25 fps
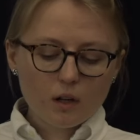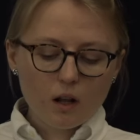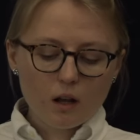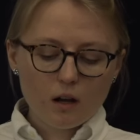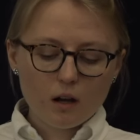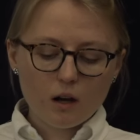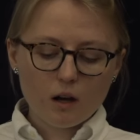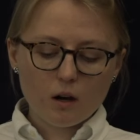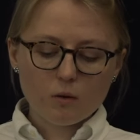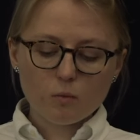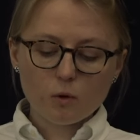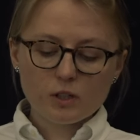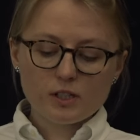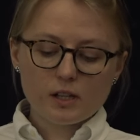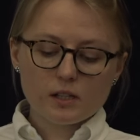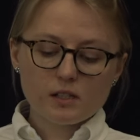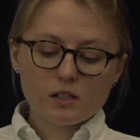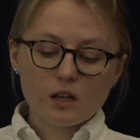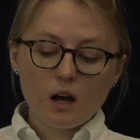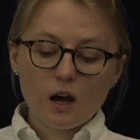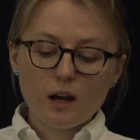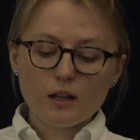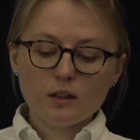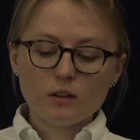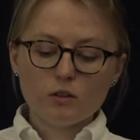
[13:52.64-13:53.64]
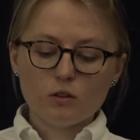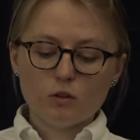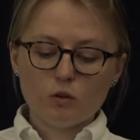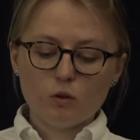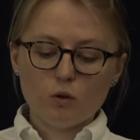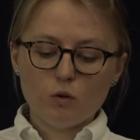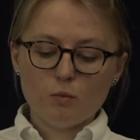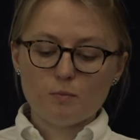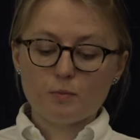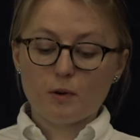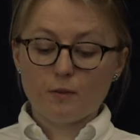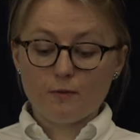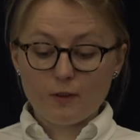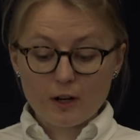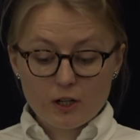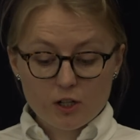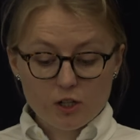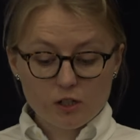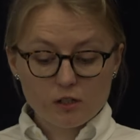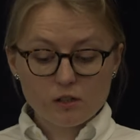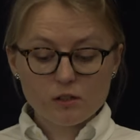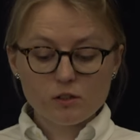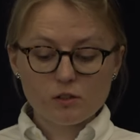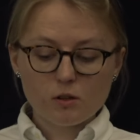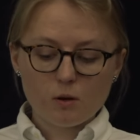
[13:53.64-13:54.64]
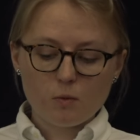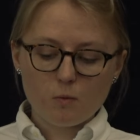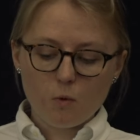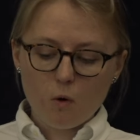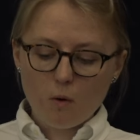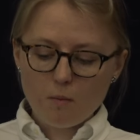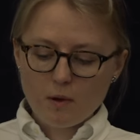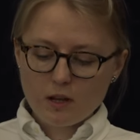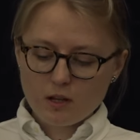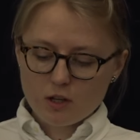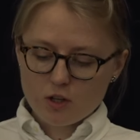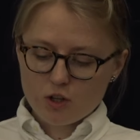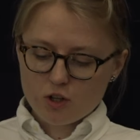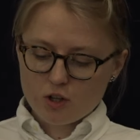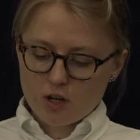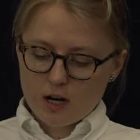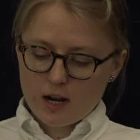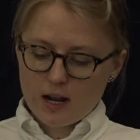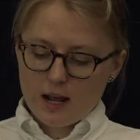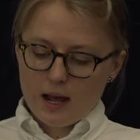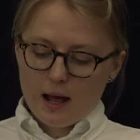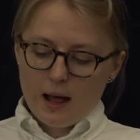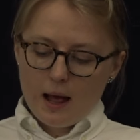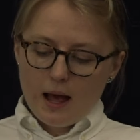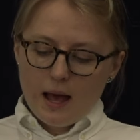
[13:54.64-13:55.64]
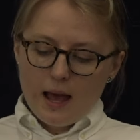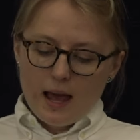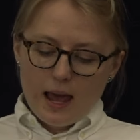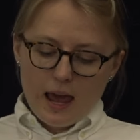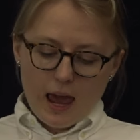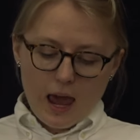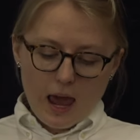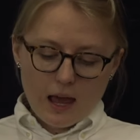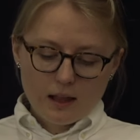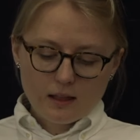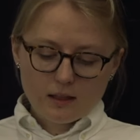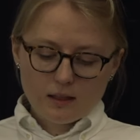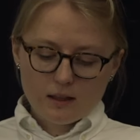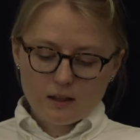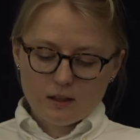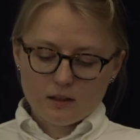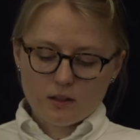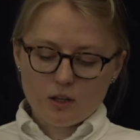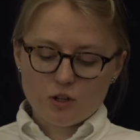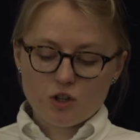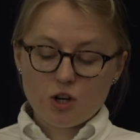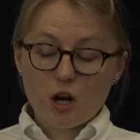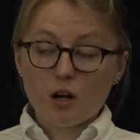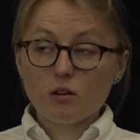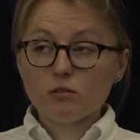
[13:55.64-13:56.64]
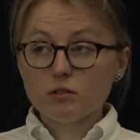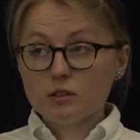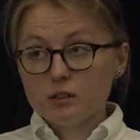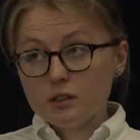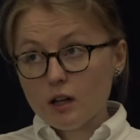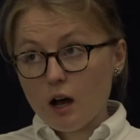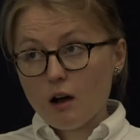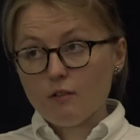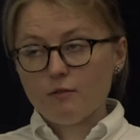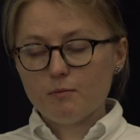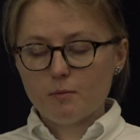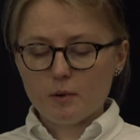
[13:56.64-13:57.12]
was assigned to professionals, so war ministry and the general staff.